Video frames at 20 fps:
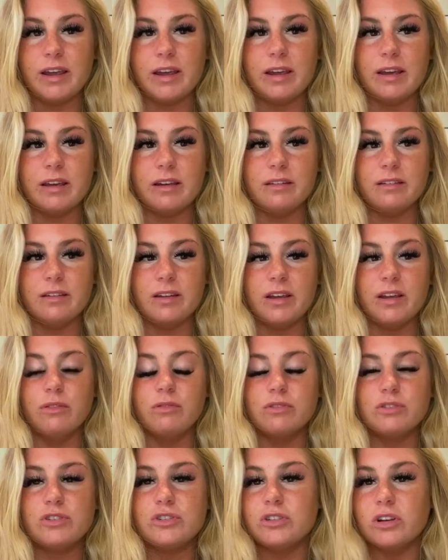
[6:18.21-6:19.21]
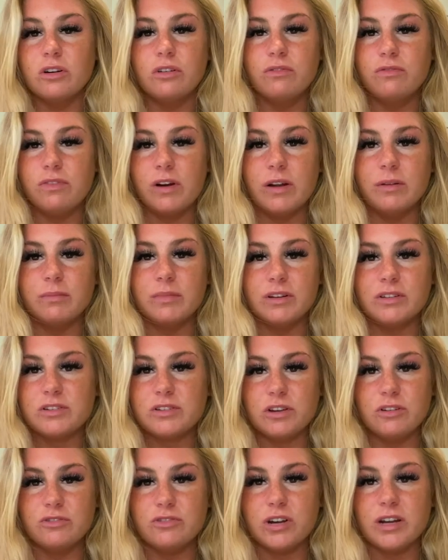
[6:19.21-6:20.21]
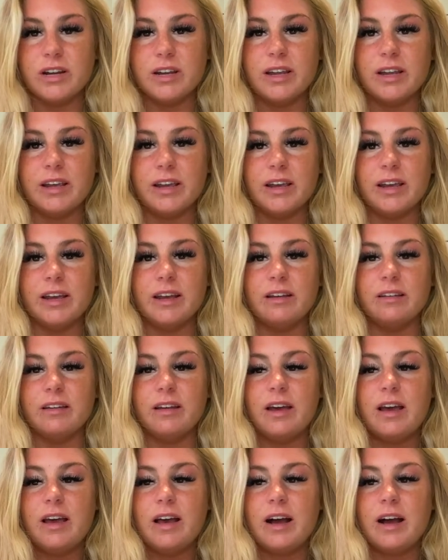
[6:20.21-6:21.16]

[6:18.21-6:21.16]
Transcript: and it was so fun but so draining and